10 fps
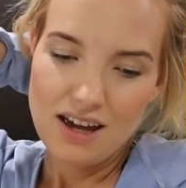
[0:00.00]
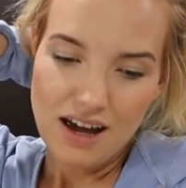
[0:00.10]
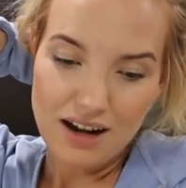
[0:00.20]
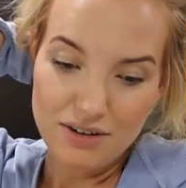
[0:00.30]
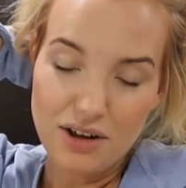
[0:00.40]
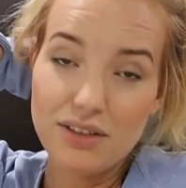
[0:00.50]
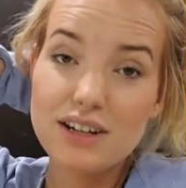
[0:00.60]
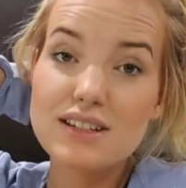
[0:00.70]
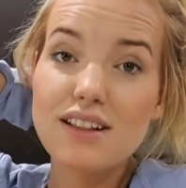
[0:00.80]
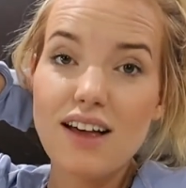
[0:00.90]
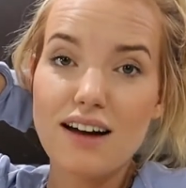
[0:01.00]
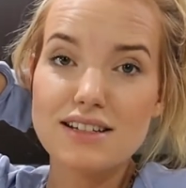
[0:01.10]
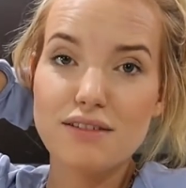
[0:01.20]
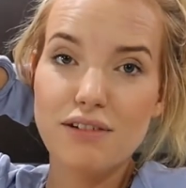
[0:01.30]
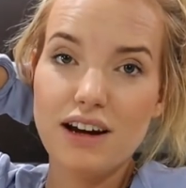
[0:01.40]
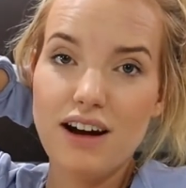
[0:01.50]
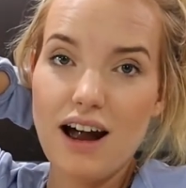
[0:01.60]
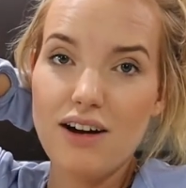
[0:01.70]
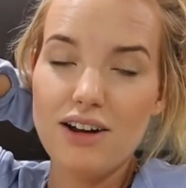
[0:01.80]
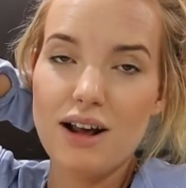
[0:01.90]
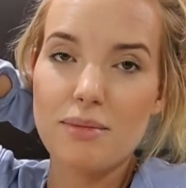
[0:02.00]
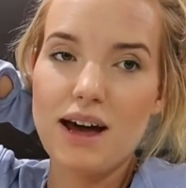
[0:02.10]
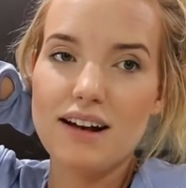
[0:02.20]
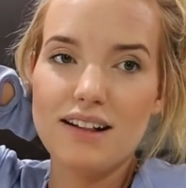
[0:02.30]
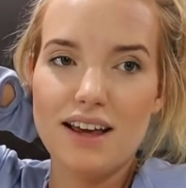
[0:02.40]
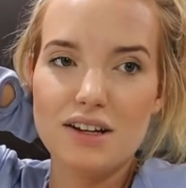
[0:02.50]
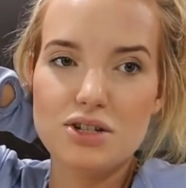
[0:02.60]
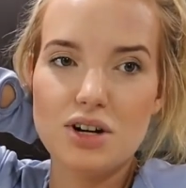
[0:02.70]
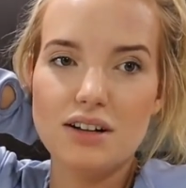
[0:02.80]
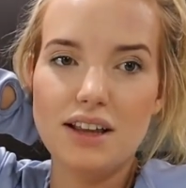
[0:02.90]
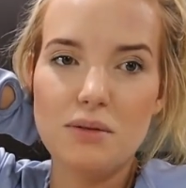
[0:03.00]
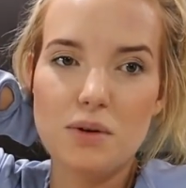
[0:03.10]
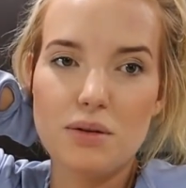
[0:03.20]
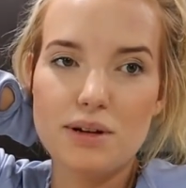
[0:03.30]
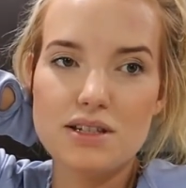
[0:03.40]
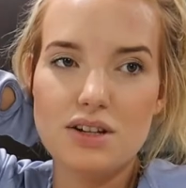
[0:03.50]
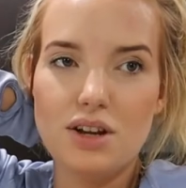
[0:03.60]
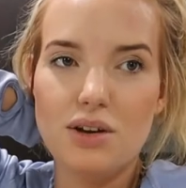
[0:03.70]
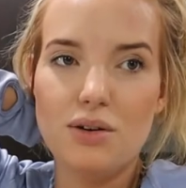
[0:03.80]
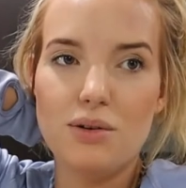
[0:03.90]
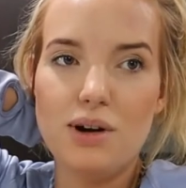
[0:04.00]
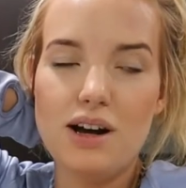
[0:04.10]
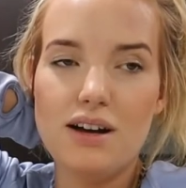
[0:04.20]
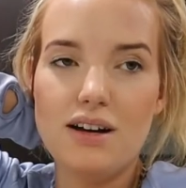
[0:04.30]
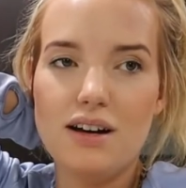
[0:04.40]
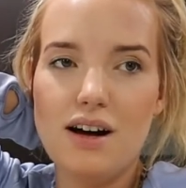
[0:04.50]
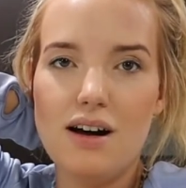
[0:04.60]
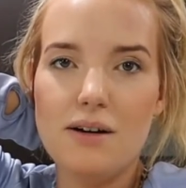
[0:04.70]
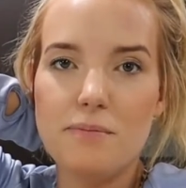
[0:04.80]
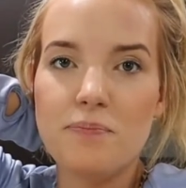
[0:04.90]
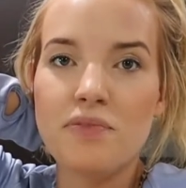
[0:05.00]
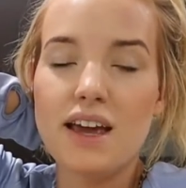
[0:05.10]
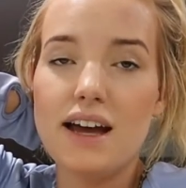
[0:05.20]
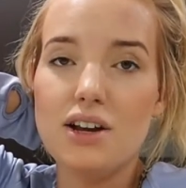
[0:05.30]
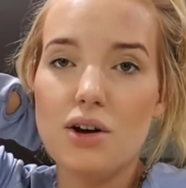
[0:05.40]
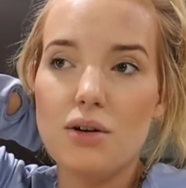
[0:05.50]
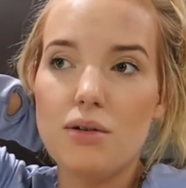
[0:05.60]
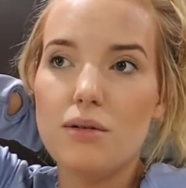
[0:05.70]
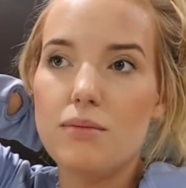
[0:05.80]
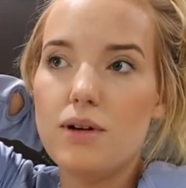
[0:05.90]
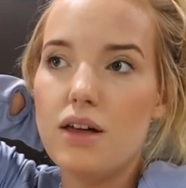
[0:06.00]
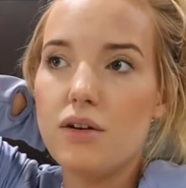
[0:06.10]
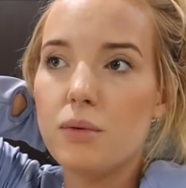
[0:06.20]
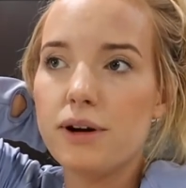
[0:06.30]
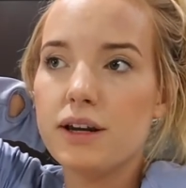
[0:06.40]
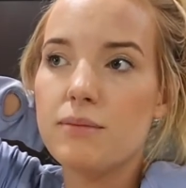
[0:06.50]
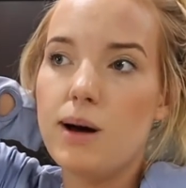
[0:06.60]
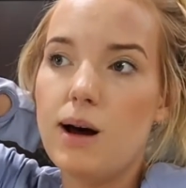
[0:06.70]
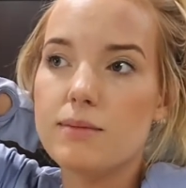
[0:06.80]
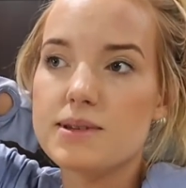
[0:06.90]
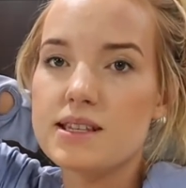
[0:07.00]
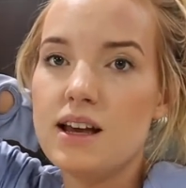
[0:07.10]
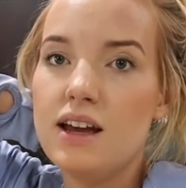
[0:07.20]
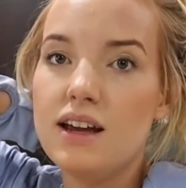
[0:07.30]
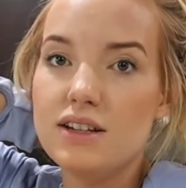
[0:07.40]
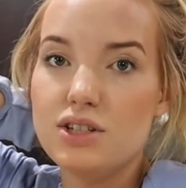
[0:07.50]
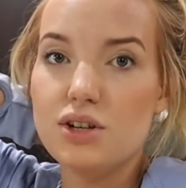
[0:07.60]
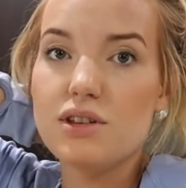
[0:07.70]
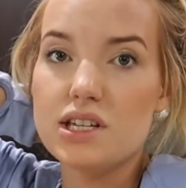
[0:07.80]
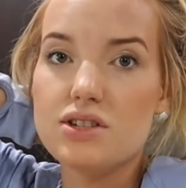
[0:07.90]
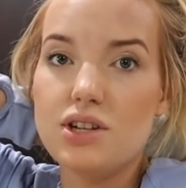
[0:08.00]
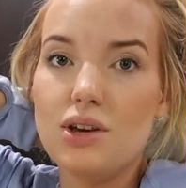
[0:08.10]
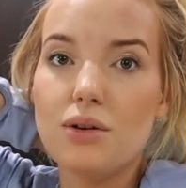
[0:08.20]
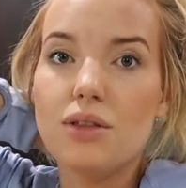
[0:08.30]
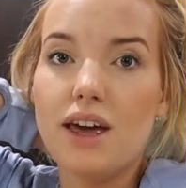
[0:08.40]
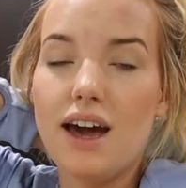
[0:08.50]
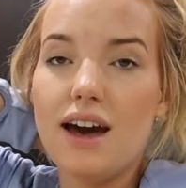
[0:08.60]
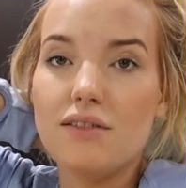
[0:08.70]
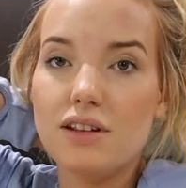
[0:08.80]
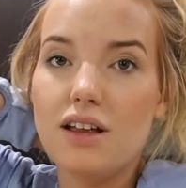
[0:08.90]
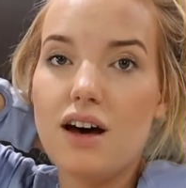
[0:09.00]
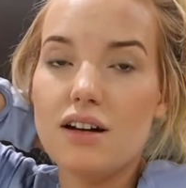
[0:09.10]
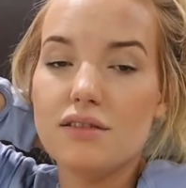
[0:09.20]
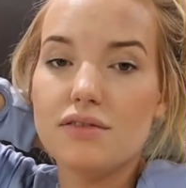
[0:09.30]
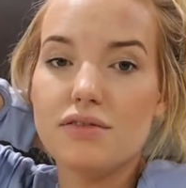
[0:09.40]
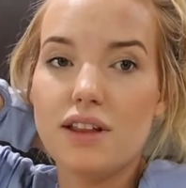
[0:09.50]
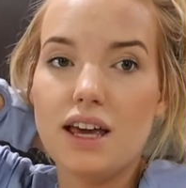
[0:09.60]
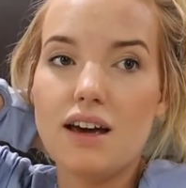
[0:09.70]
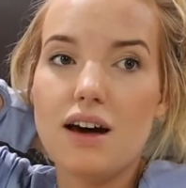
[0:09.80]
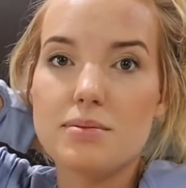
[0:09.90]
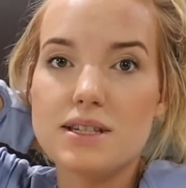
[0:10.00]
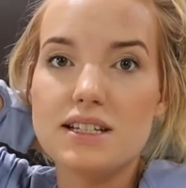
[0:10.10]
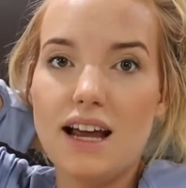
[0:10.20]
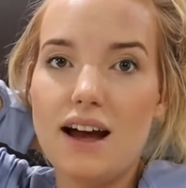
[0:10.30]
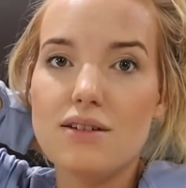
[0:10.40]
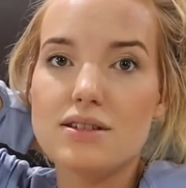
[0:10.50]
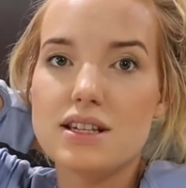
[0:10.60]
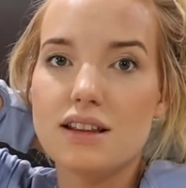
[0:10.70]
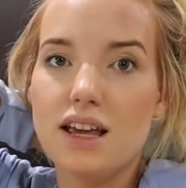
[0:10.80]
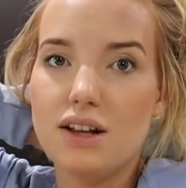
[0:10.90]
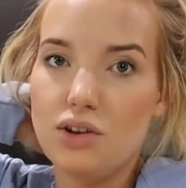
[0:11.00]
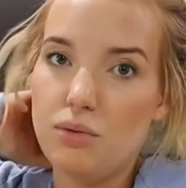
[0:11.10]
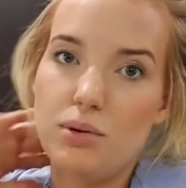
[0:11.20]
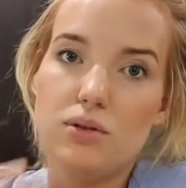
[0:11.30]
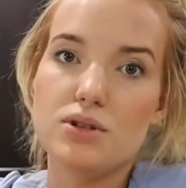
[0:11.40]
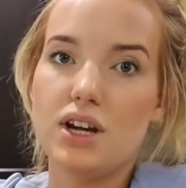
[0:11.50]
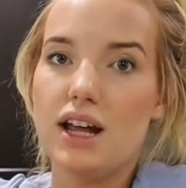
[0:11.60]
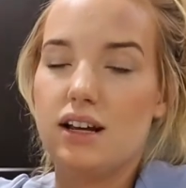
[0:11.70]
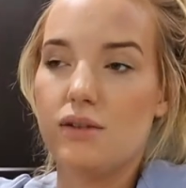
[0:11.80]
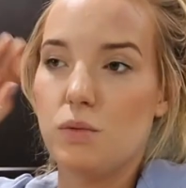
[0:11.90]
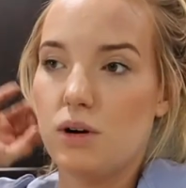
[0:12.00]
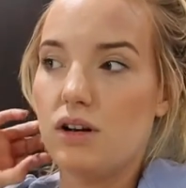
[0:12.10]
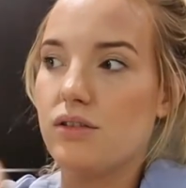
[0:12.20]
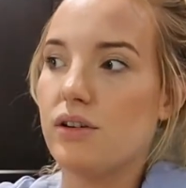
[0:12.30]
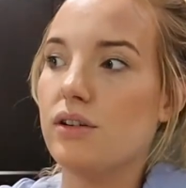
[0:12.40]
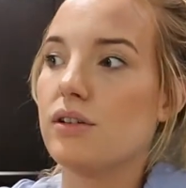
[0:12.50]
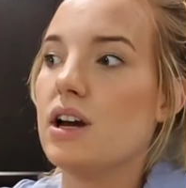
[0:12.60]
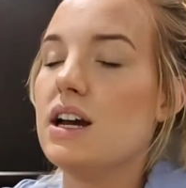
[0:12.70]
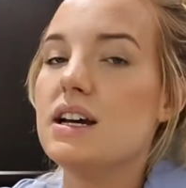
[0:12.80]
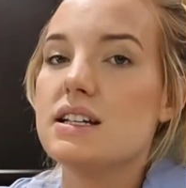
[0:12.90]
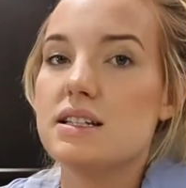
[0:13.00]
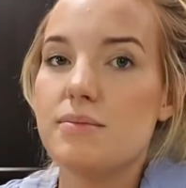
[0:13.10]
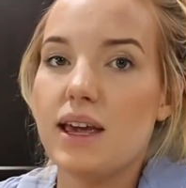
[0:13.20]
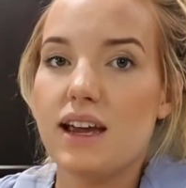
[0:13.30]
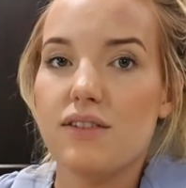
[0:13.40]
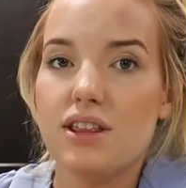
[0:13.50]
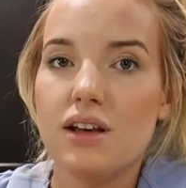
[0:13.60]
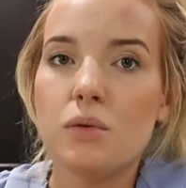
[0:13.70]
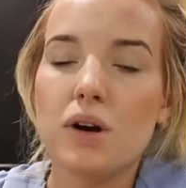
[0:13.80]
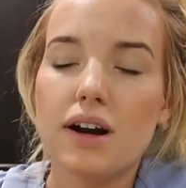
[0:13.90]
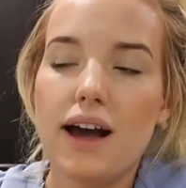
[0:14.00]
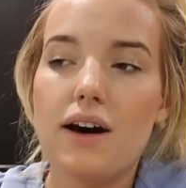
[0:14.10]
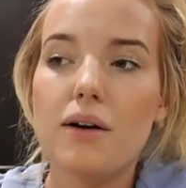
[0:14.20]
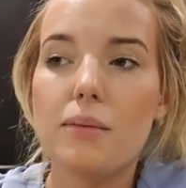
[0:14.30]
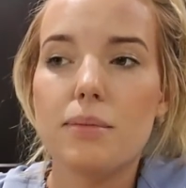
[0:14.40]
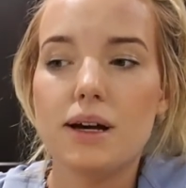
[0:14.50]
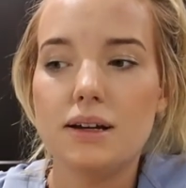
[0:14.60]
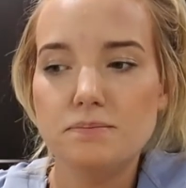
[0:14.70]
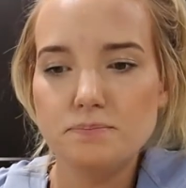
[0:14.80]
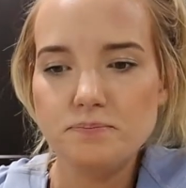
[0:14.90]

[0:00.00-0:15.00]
I don't know, there's a lot to figure out, and I'm kind of like struggling with what to do. I know other working moms do this too. They have a lot of like ups and downs and like loopholes you got to work through to make everything work out, but